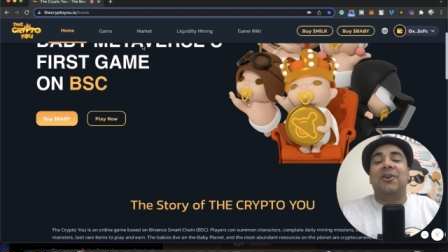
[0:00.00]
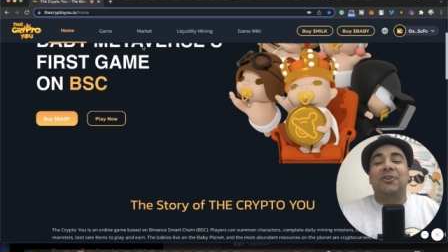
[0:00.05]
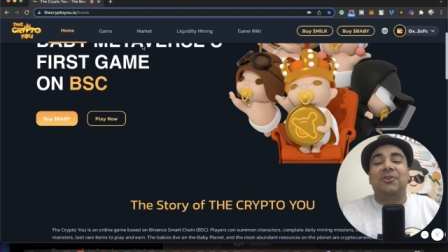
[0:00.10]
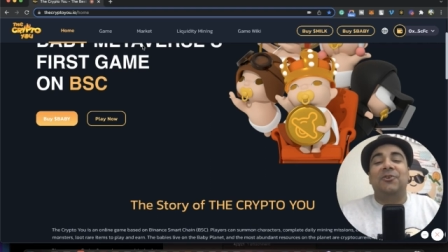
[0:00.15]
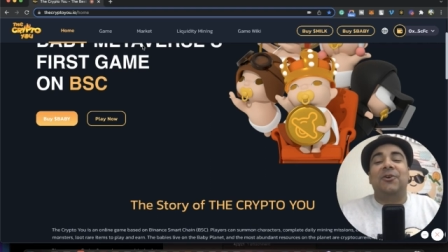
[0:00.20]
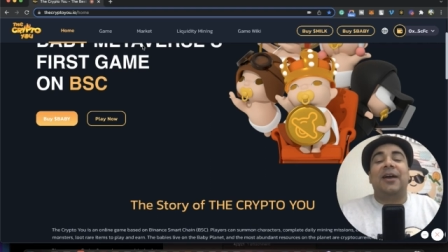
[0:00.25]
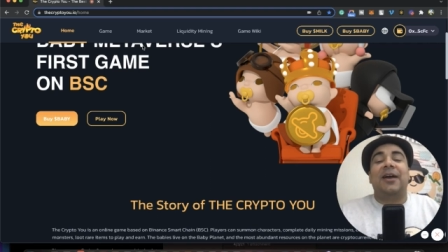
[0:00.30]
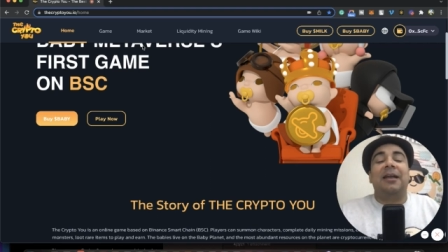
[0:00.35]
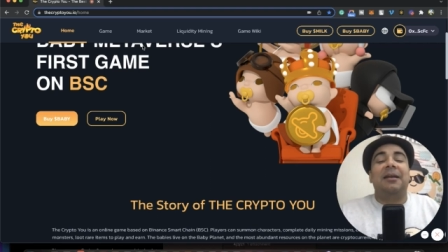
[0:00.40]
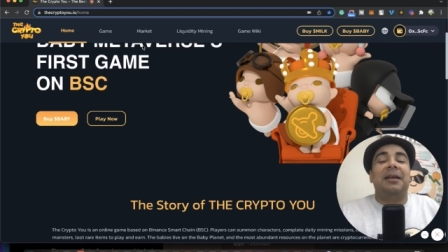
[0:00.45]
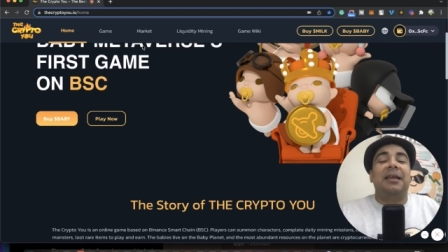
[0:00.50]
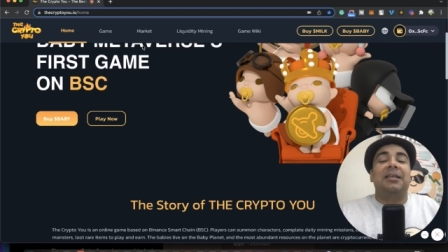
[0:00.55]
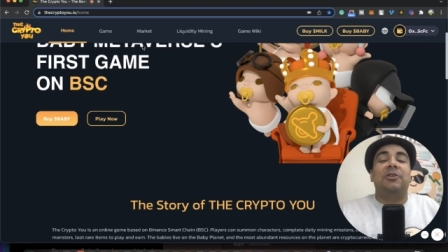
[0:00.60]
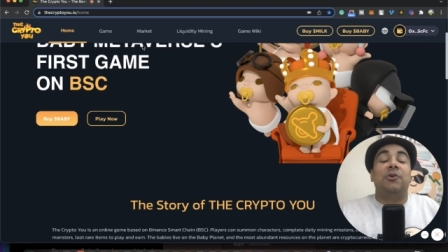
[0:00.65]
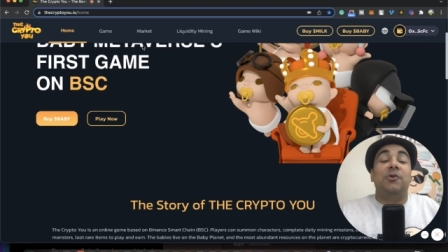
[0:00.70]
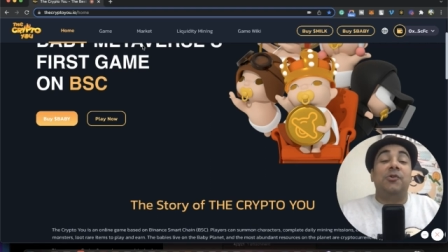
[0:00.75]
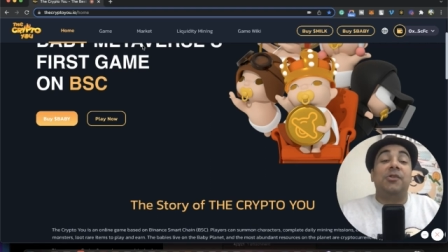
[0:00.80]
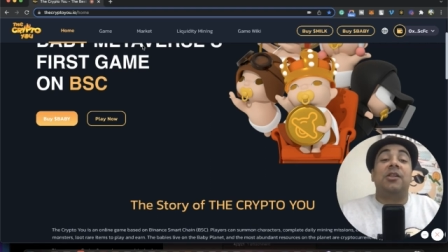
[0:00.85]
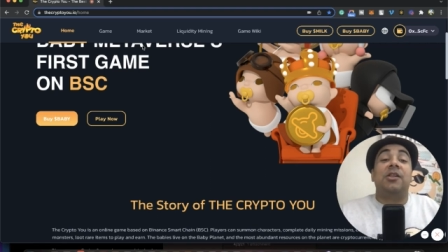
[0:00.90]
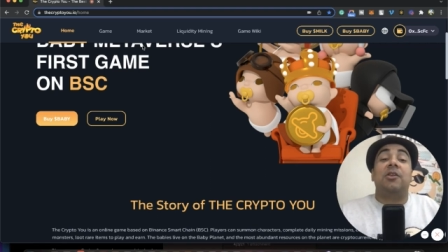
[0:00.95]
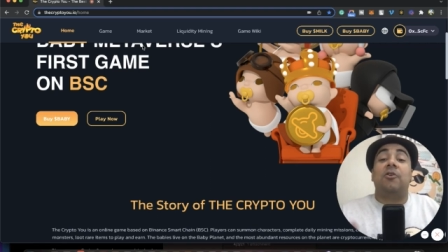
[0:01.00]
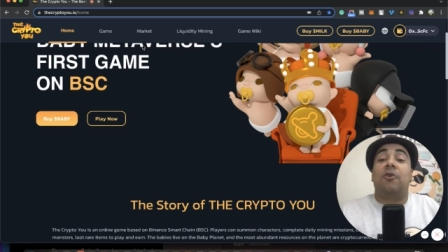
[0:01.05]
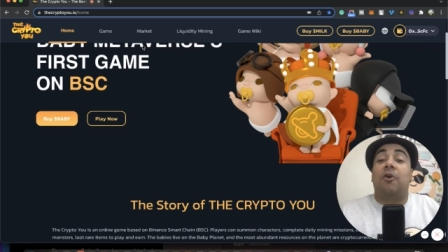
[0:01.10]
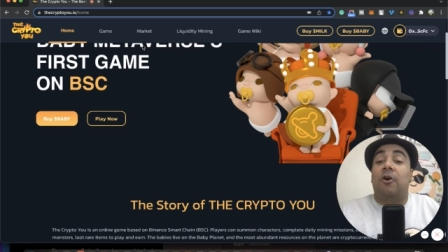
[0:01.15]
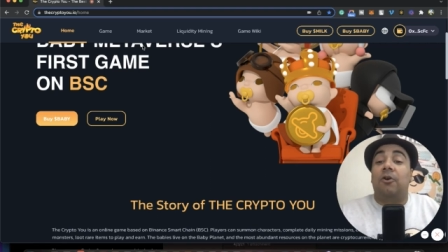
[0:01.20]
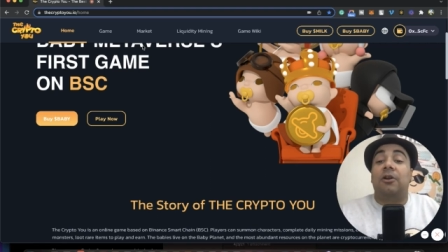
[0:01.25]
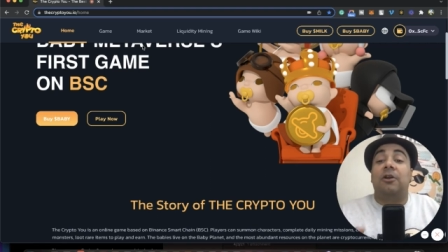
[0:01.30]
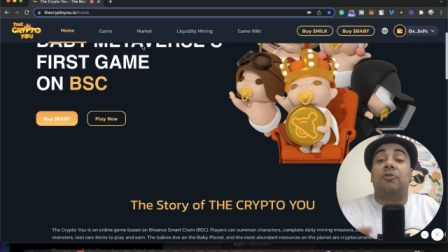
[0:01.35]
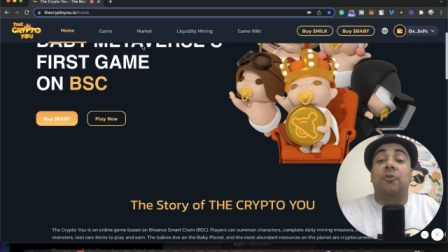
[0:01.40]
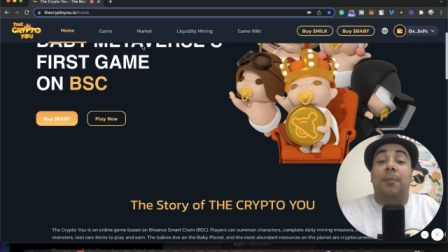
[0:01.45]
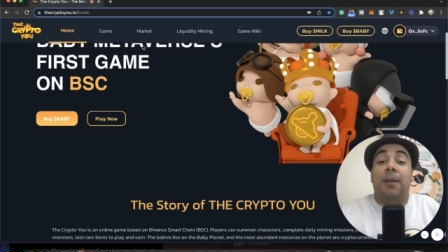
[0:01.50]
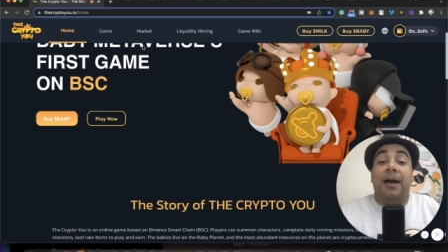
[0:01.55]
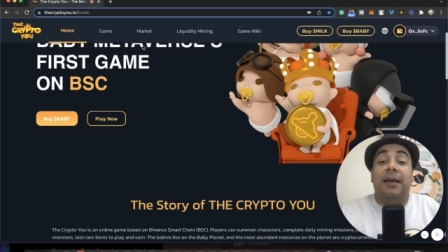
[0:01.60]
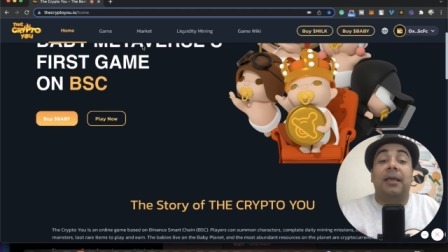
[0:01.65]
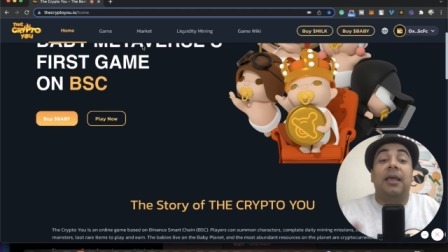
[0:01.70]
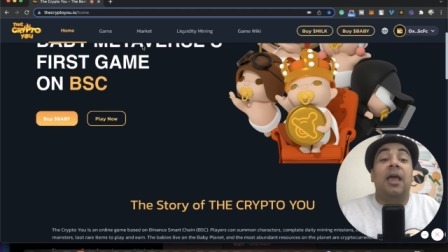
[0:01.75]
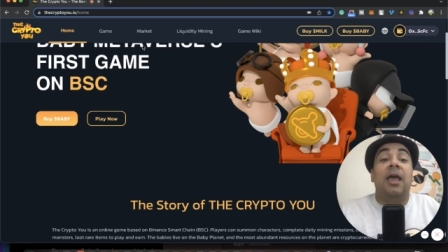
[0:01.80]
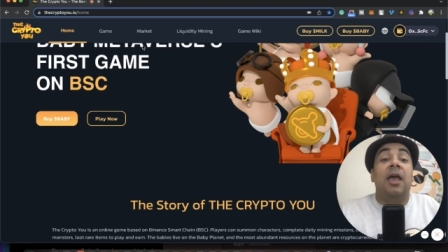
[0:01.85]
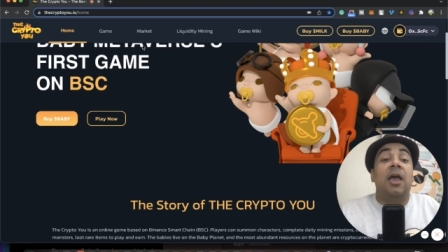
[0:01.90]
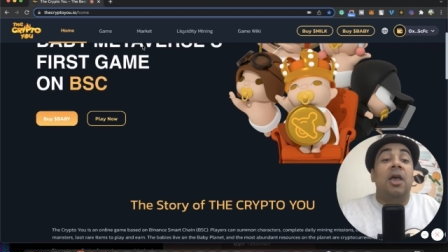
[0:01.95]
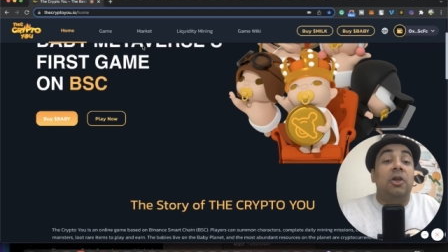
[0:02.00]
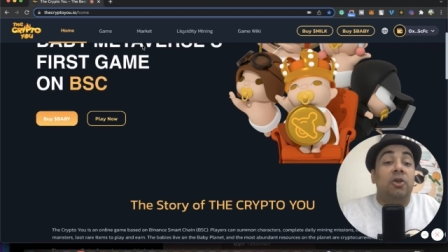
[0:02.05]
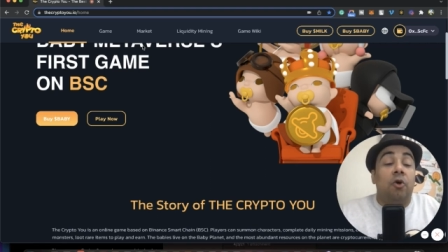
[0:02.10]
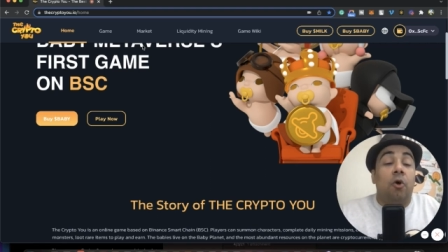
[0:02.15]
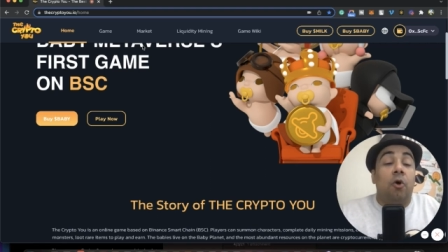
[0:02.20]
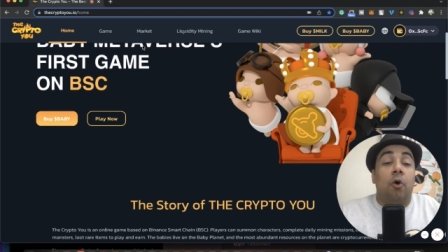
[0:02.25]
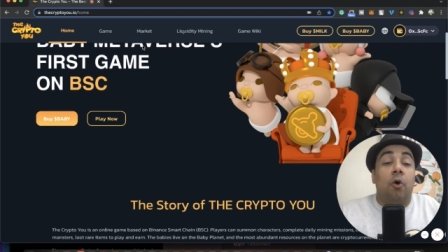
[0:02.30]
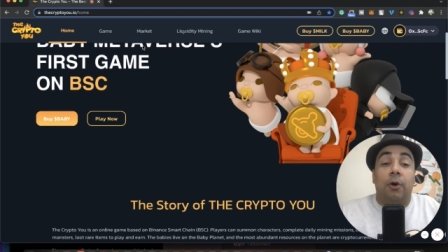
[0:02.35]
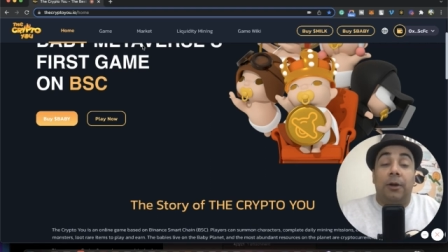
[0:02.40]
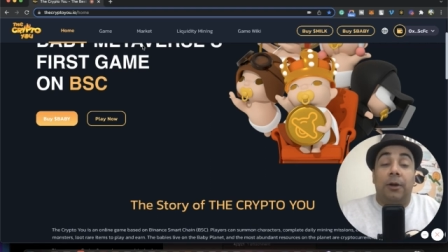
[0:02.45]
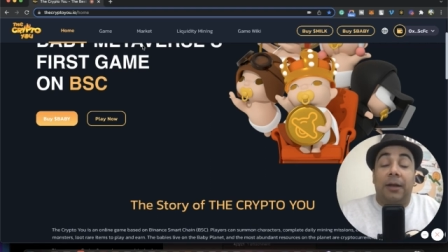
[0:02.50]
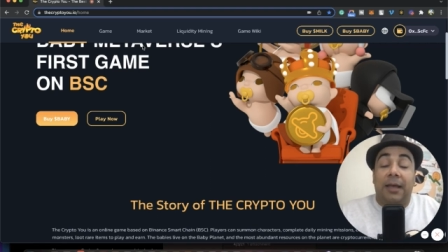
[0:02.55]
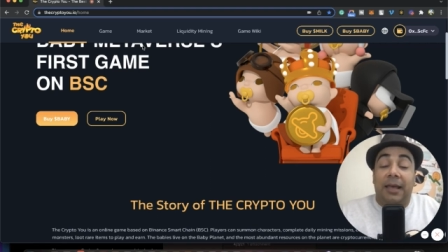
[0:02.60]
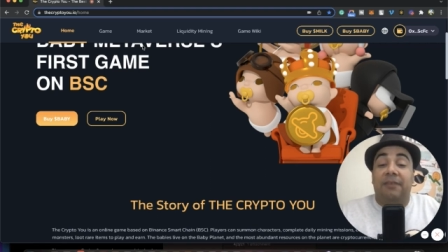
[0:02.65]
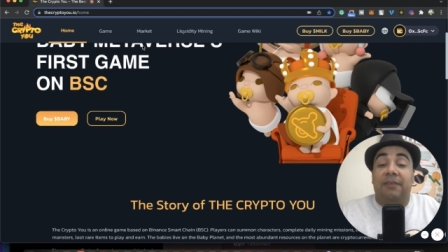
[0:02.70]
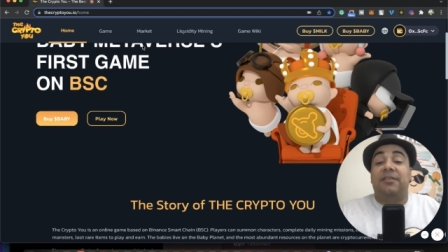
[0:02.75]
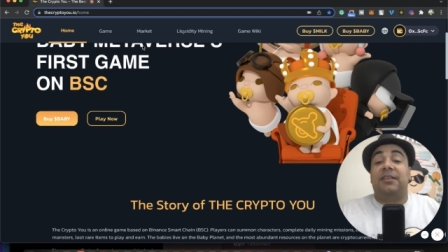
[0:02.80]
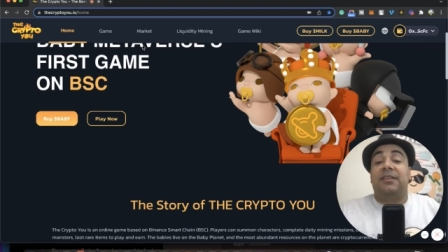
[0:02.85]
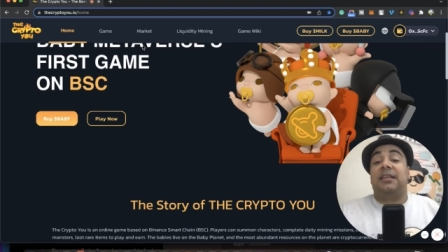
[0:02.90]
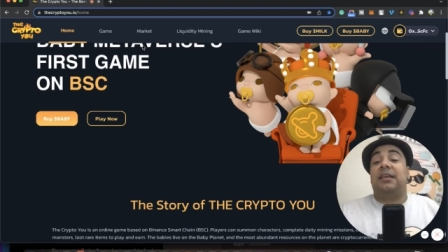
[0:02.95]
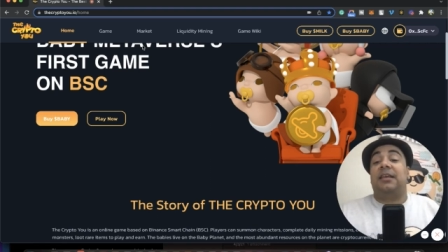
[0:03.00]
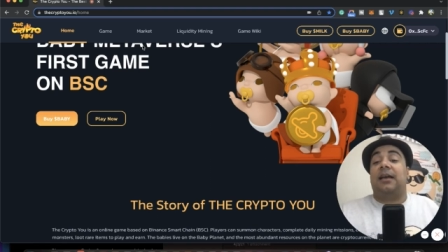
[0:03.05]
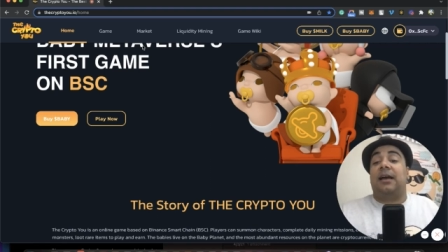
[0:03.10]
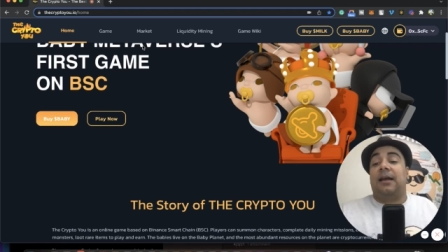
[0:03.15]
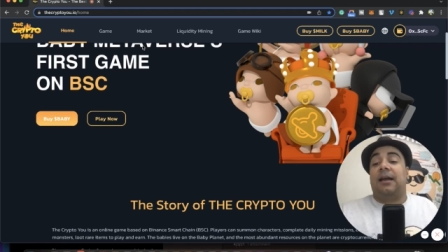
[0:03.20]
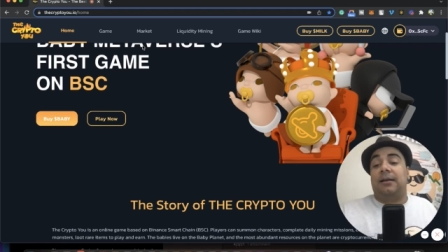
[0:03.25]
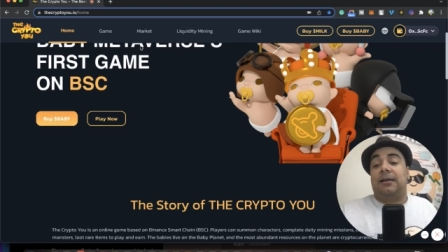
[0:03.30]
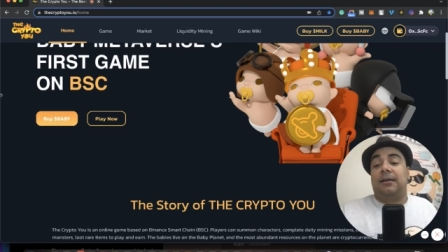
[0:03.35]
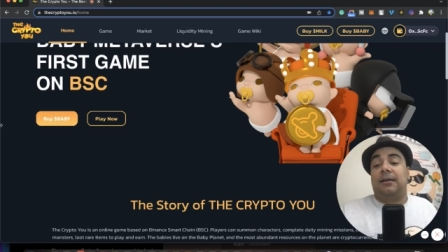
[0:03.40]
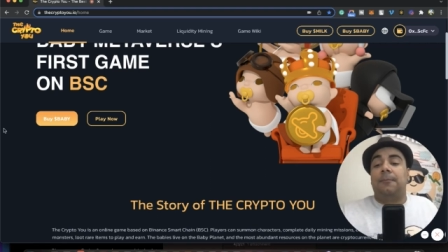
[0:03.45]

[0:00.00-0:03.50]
you can use it in order to buy your own N F T character.